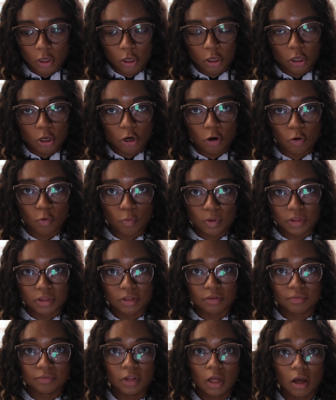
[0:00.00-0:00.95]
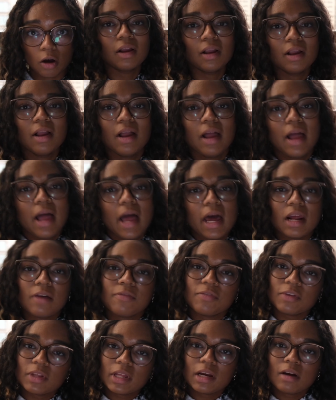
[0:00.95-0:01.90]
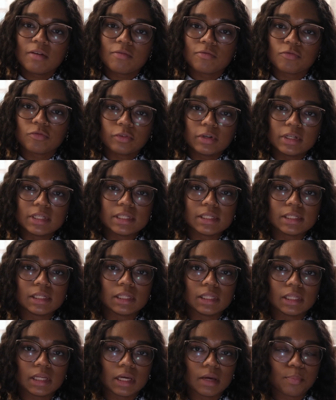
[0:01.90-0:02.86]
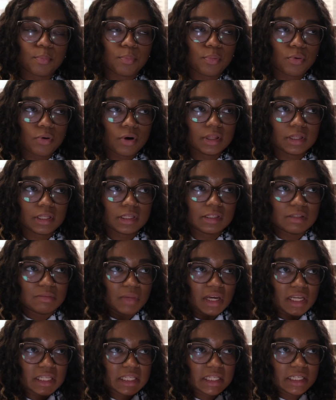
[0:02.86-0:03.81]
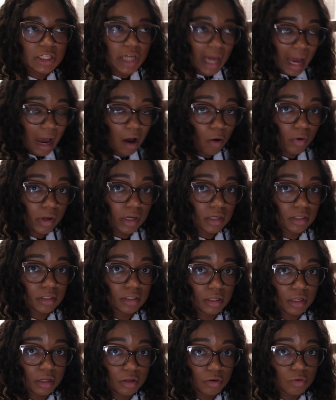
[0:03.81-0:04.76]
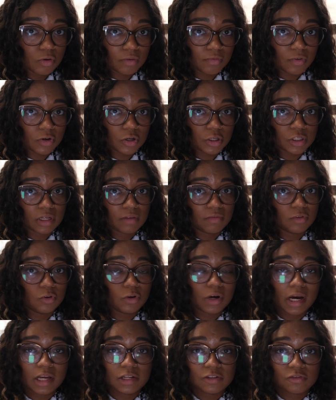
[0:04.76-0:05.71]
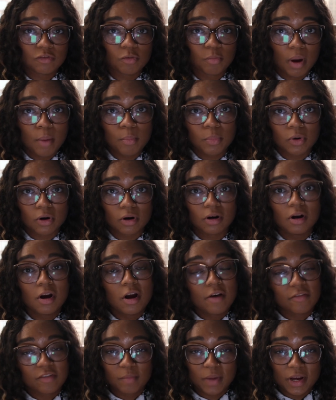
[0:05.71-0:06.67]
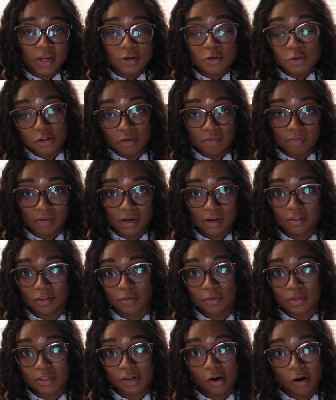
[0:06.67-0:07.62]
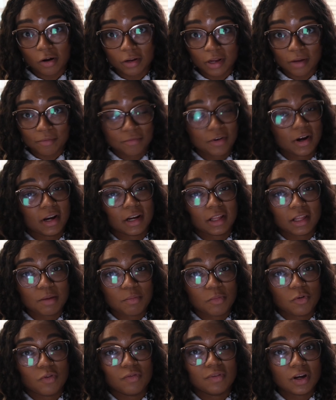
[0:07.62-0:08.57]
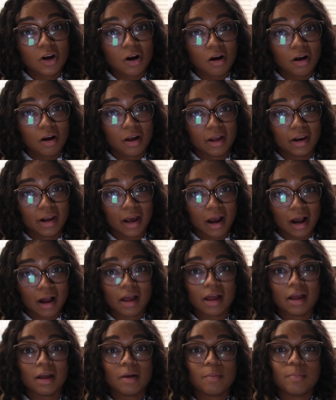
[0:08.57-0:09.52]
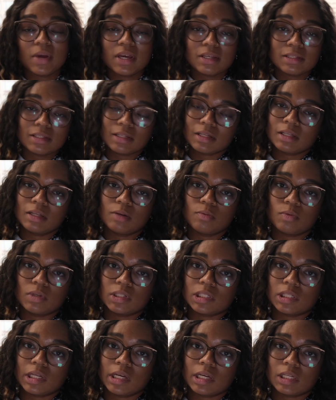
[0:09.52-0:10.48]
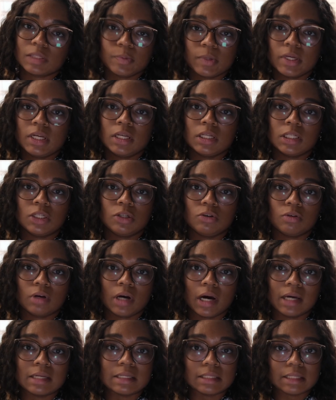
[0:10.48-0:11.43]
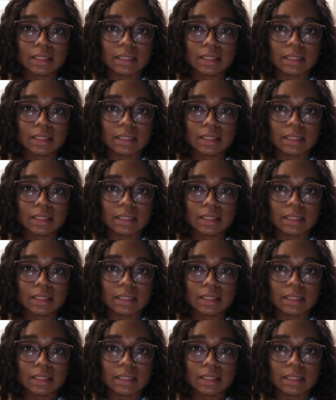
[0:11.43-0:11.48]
go with the flow. And I feel like I've recently put this message out into the universe. If you guys remember from my YouTube video that was called I'm Finally Moving On, I basically was explaining to you guys